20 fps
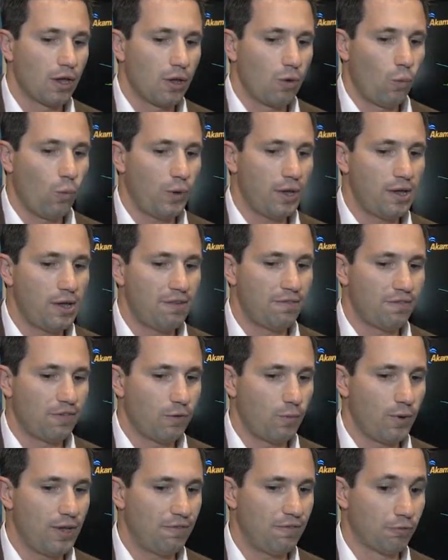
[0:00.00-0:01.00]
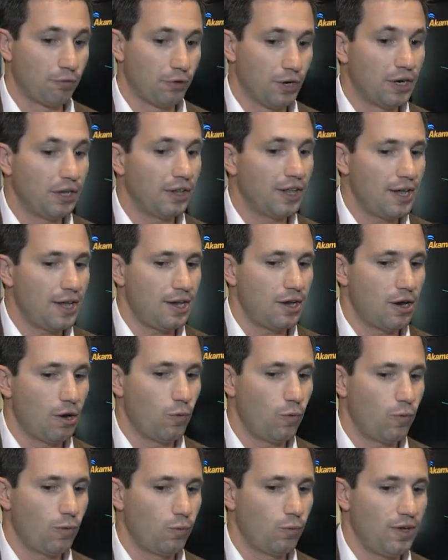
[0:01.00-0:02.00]
We've really,
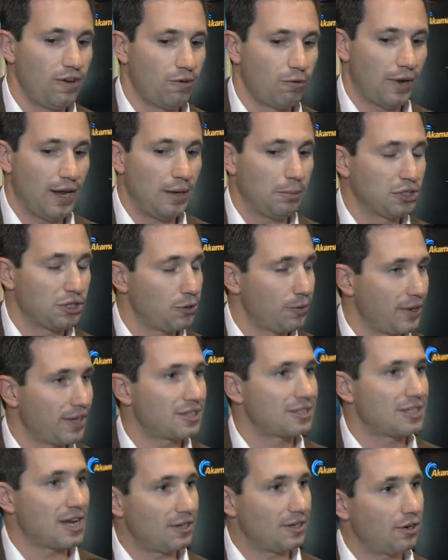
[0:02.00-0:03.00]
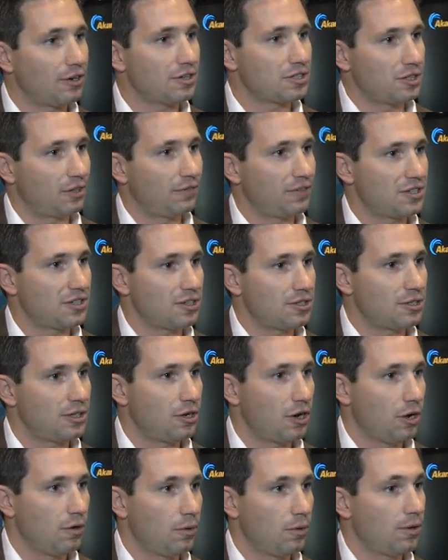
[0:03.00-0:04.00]
we were able to extend our services,
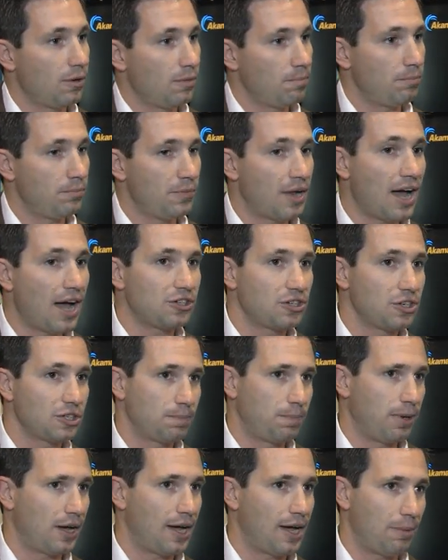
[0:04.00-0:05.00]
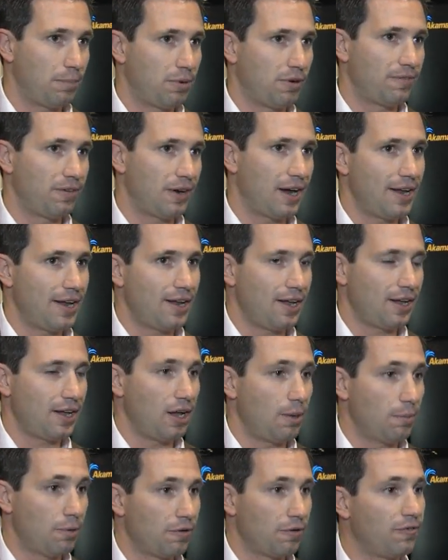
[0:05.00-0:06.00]
not just by providing
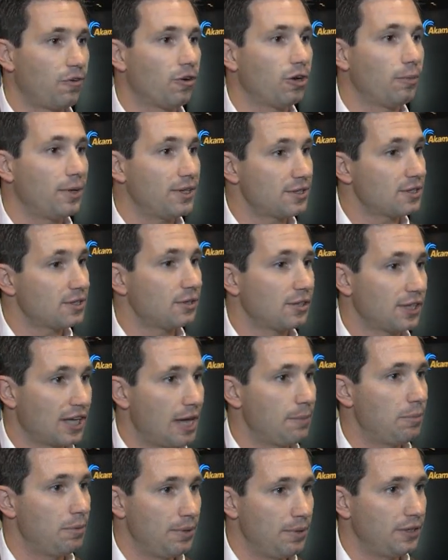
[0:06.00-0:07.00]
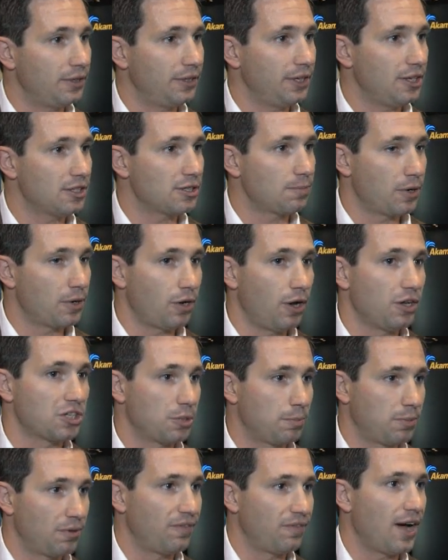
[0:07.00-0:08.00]
performance capabilities, but
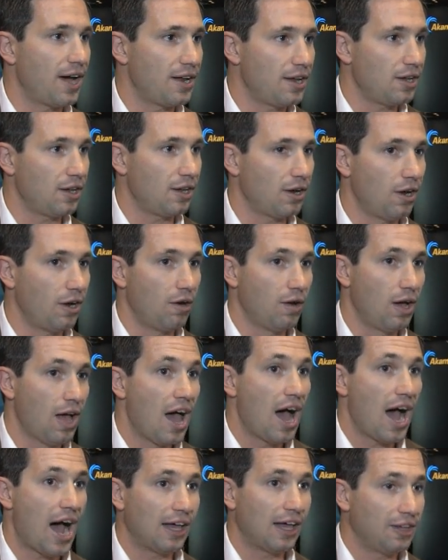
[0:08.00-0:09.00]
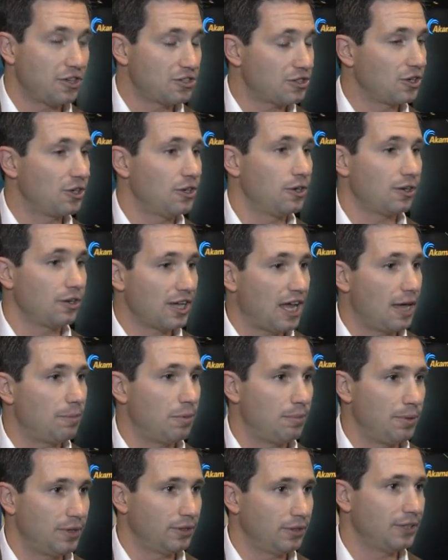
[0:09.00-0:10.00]
also providing, highly secure
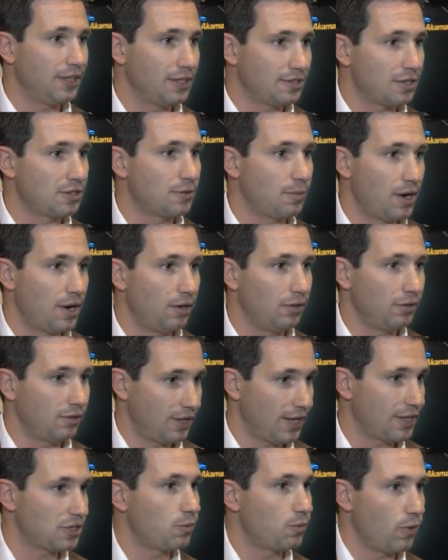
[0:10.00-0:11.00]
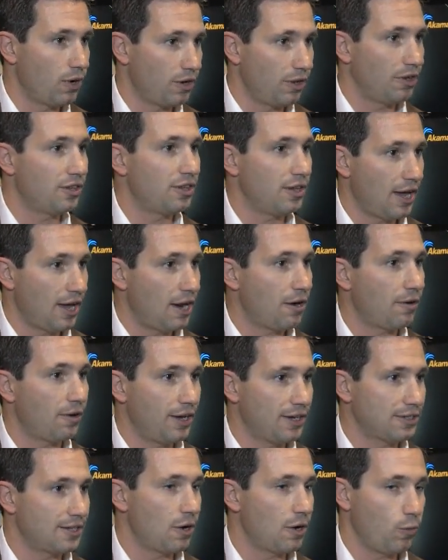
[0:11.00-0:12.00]
capabilities as well. That's one of the
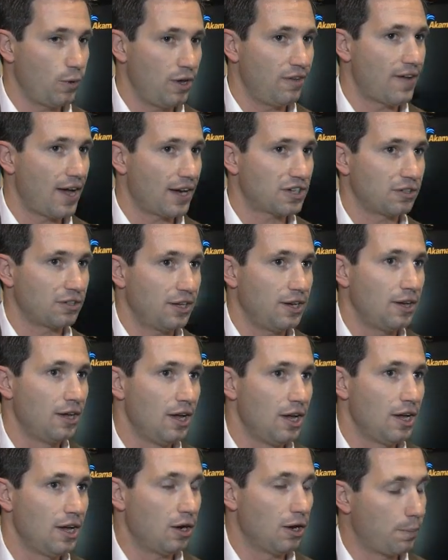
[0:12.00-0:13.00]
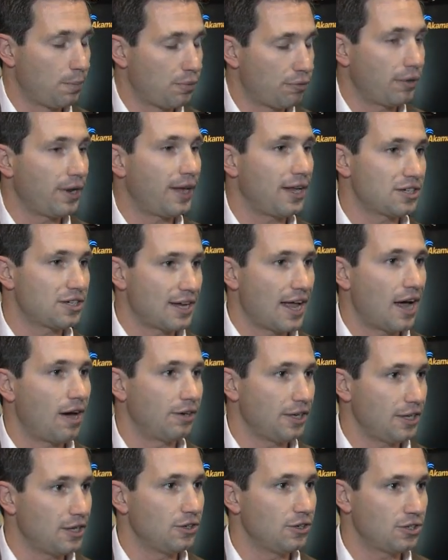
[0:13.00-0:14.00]
areas that we've actually, branched
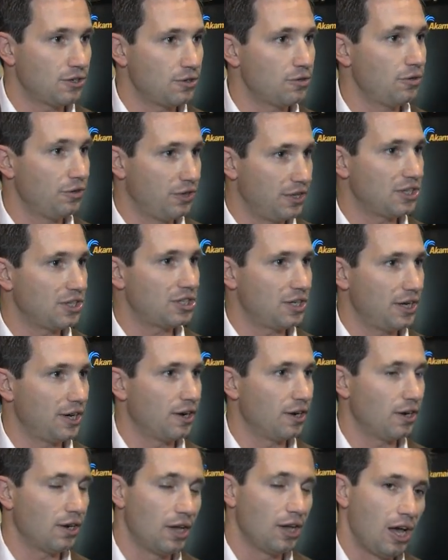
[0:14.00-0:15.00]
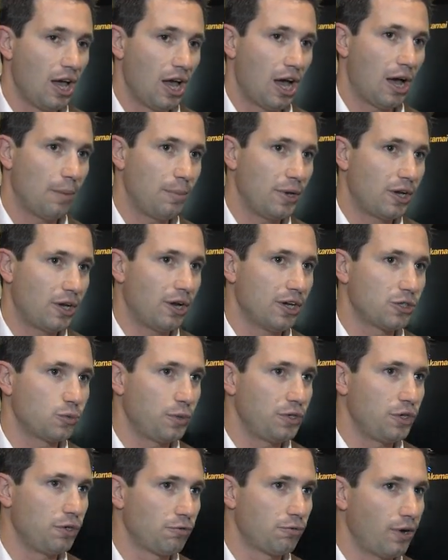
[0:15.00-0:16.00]
out into this year, because
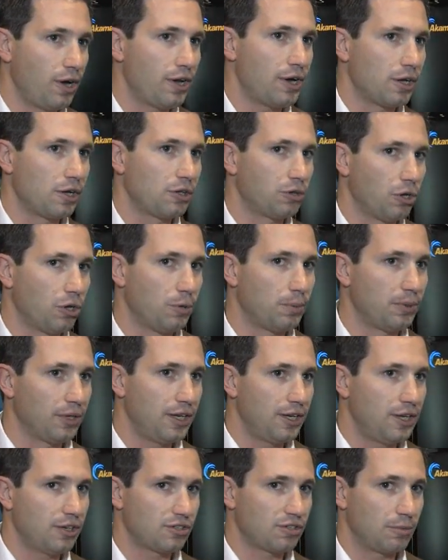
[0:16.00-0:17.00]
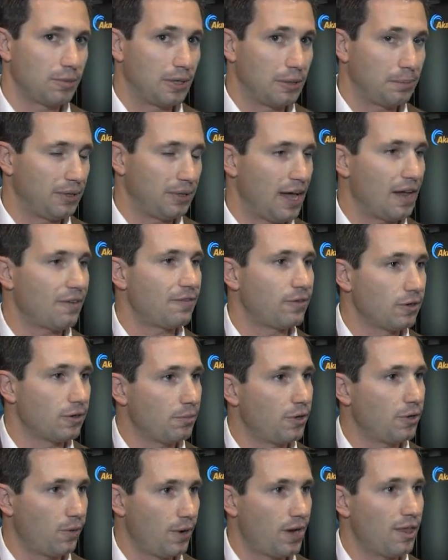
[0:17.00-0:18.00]
when you run a globally distributed platform
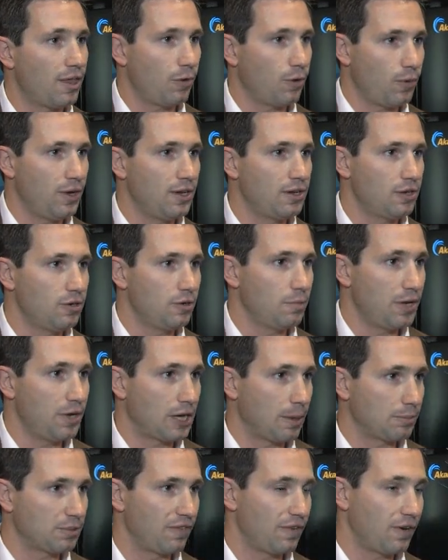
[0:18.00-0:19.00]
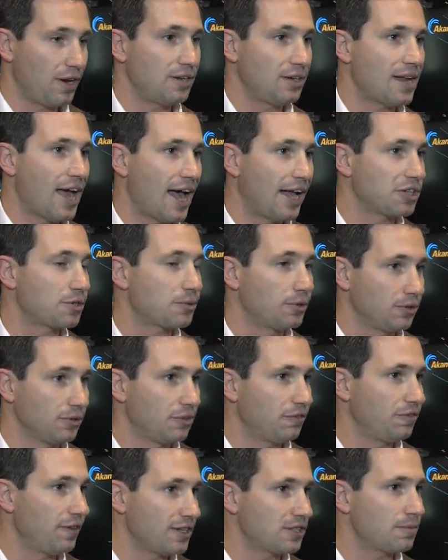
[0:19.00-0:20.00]
the way that we do, it becomes a very natural
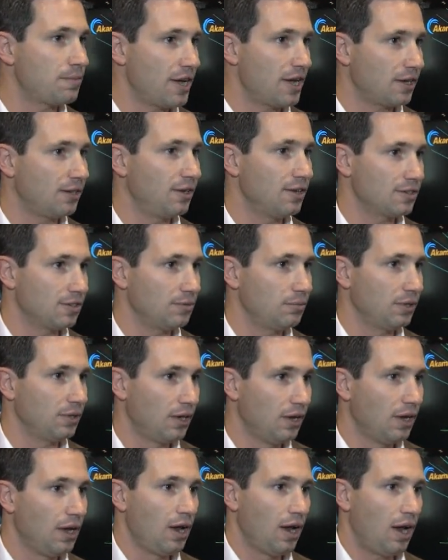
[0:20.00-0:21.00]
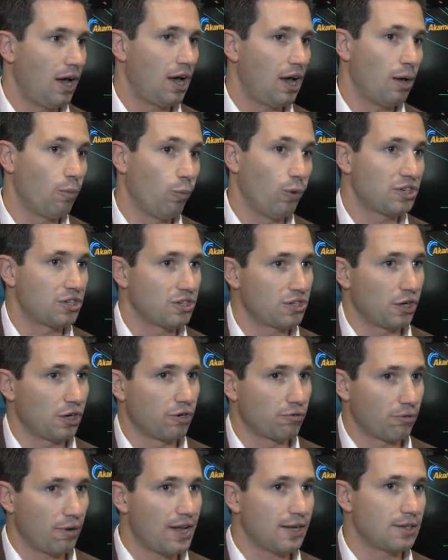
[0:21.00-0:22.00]
defense mechanism, which is a
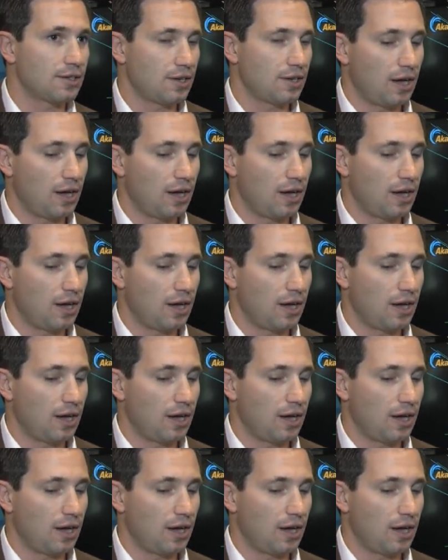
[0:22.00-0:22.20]
great